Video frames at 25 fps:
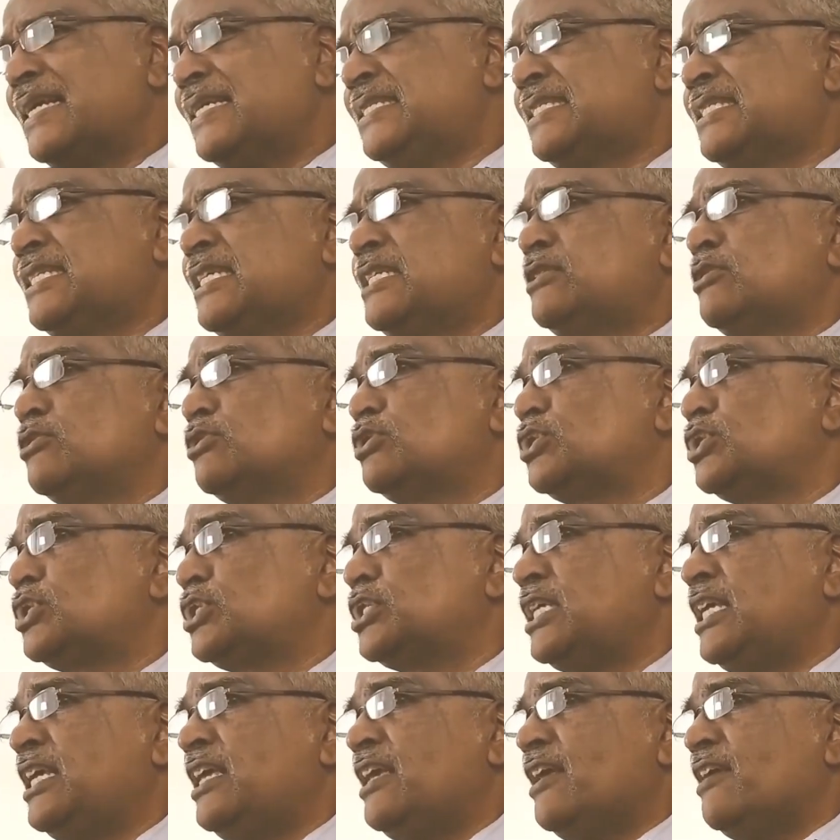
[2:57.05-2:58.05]
tested to
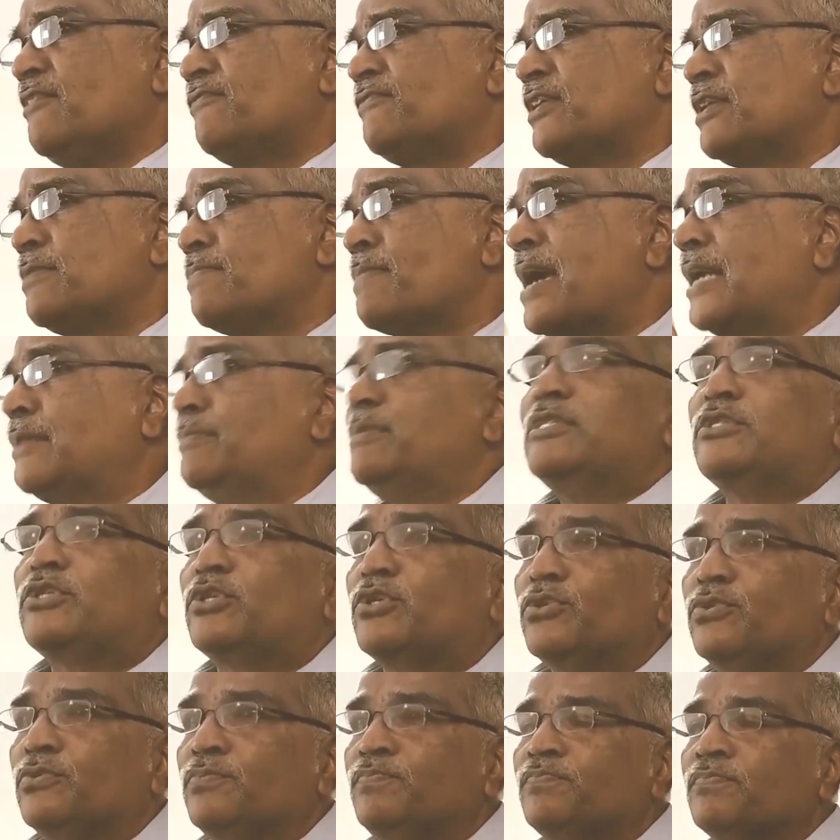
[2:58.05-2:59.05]
see if it might be
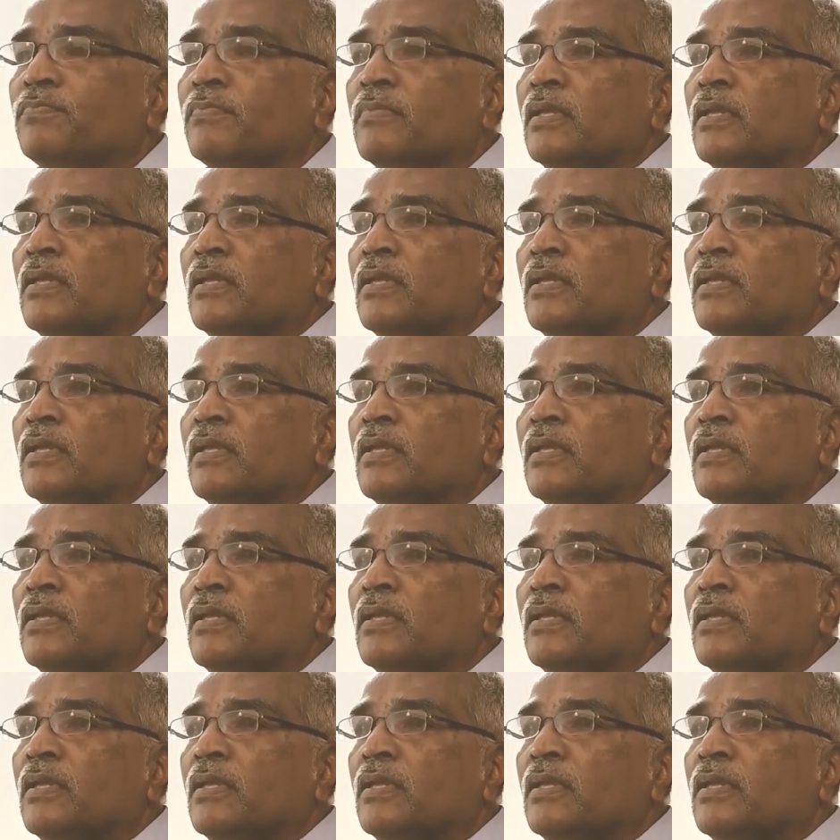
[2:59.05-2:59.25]
true.